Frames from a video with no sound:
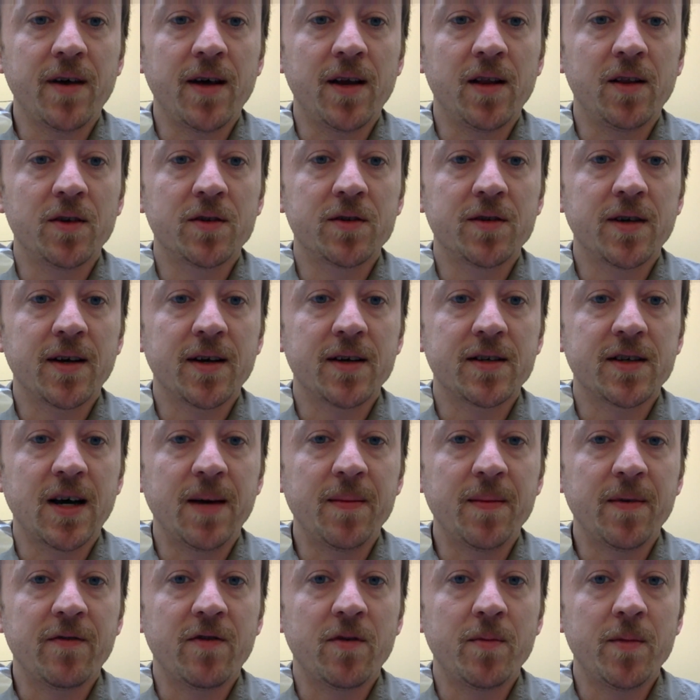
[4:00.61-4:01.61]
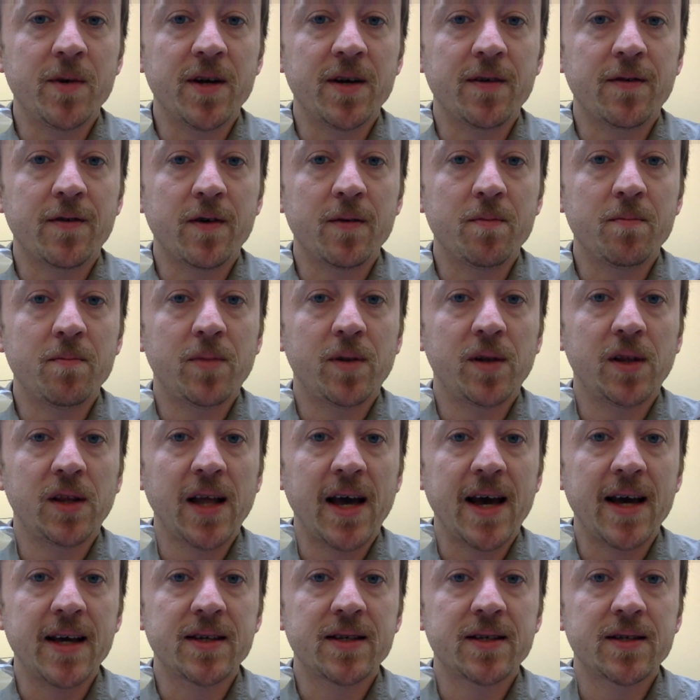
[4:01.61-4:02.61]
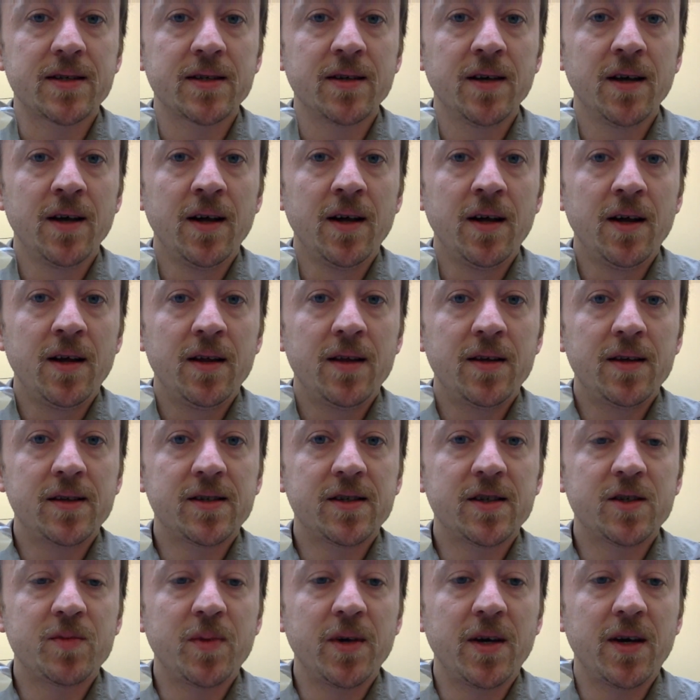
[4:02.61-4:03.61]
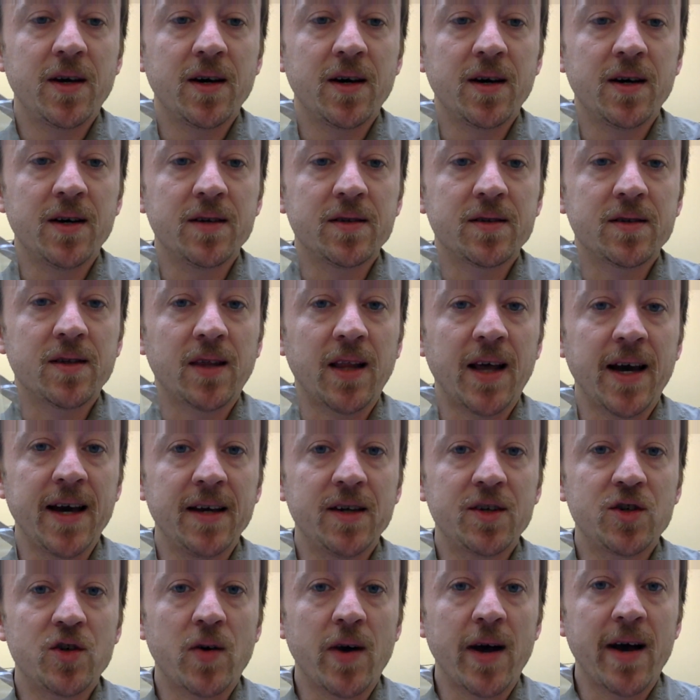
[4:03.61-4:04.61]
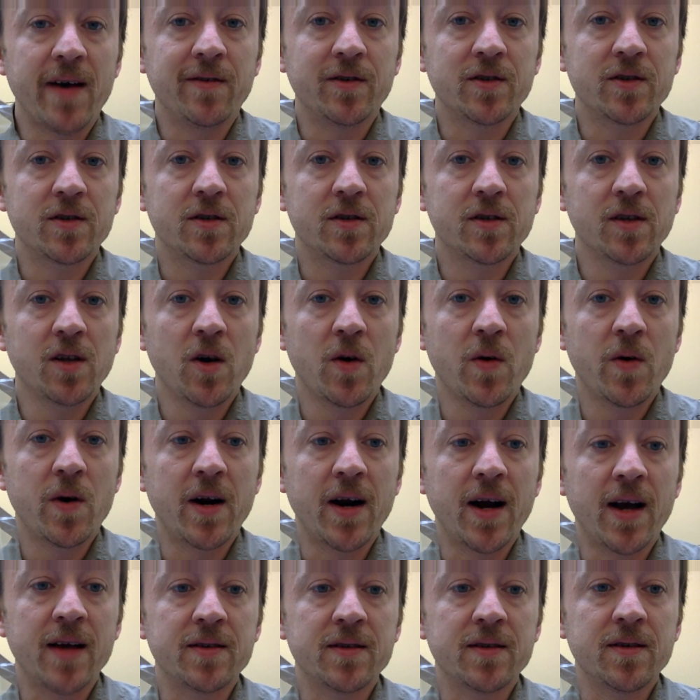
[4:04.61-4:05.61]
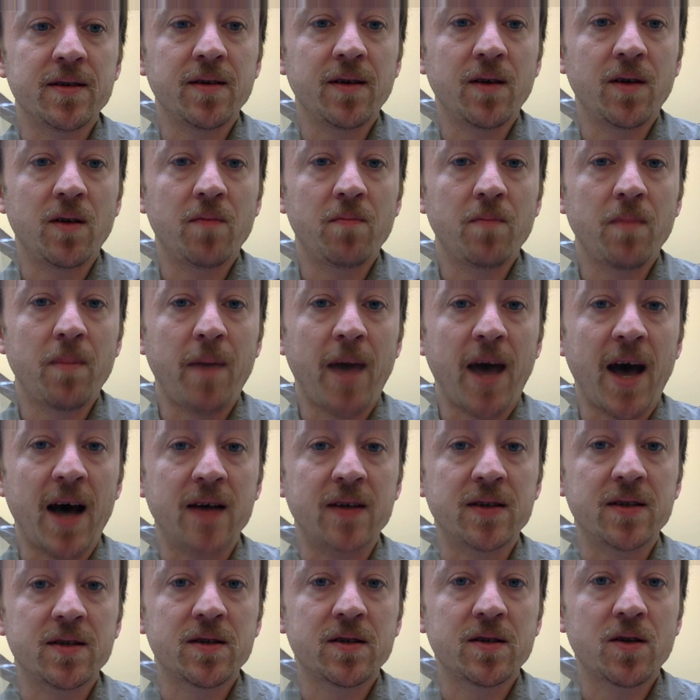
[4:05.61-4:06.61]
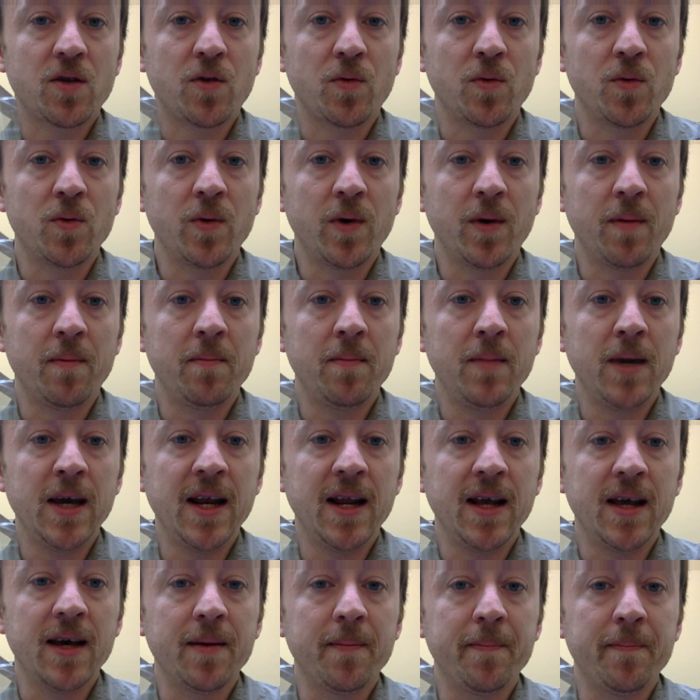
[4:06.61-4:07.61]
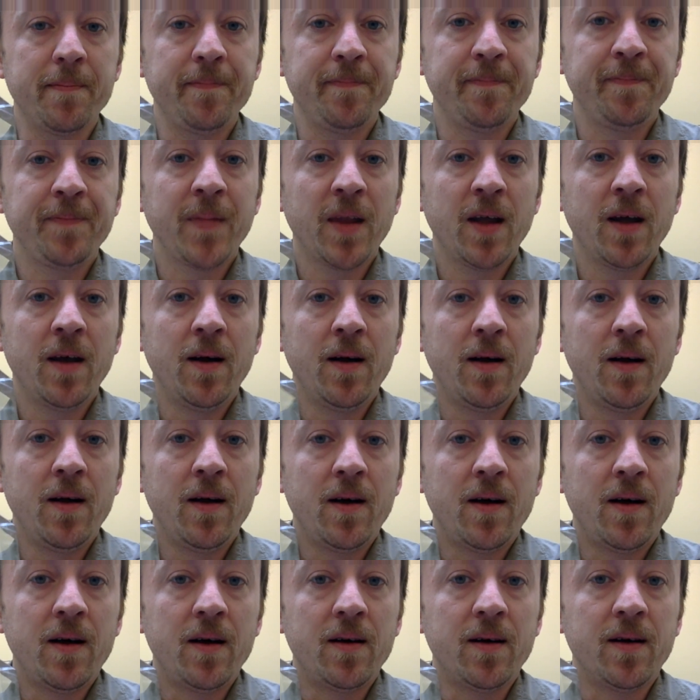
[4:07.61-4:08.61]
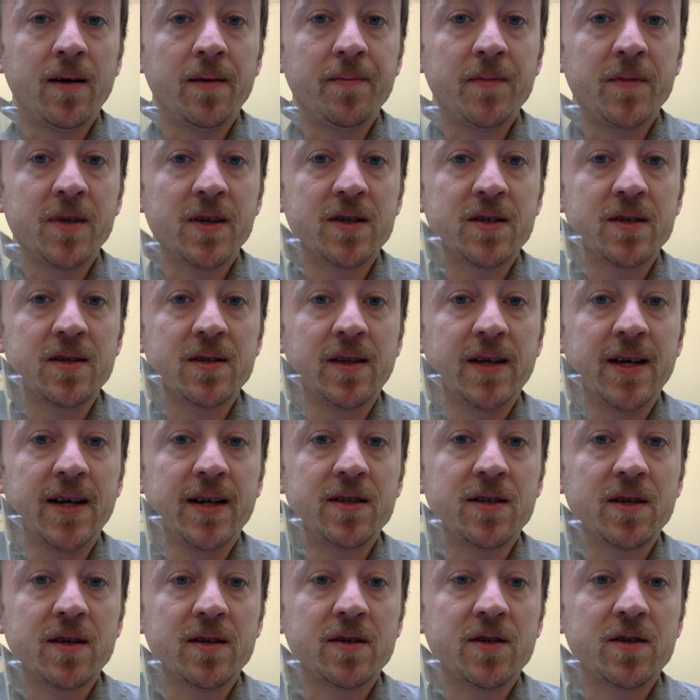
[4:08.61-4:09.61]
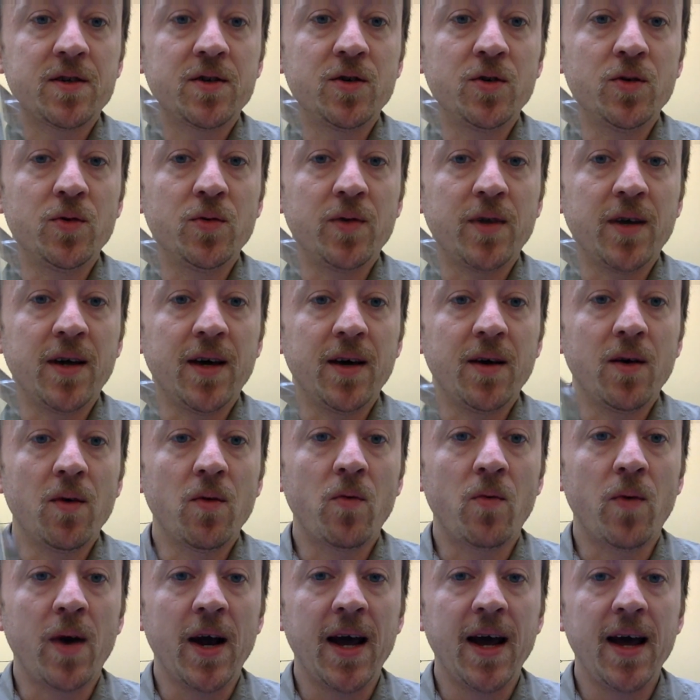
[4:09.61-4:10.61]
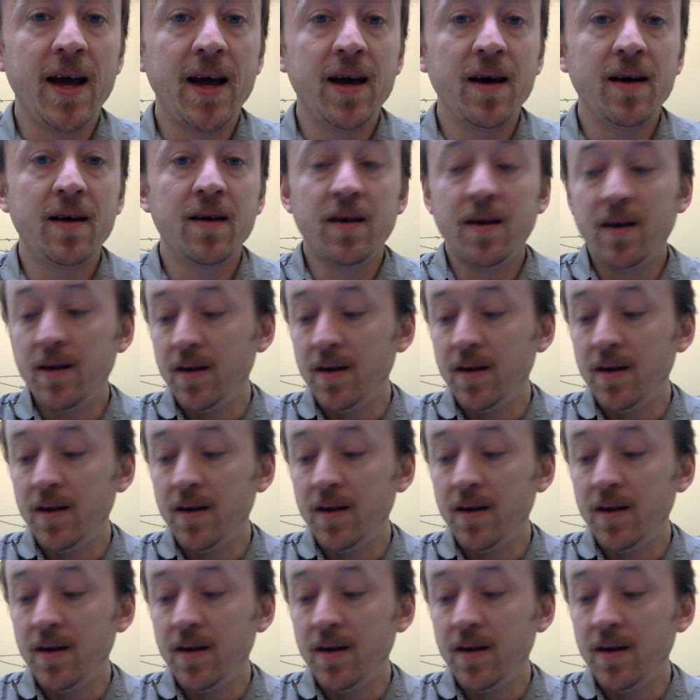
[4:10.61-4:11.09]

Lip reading: and it looks like it's coming from a different place. This is because light travels slower as it passes through a medium. This leads us to the ray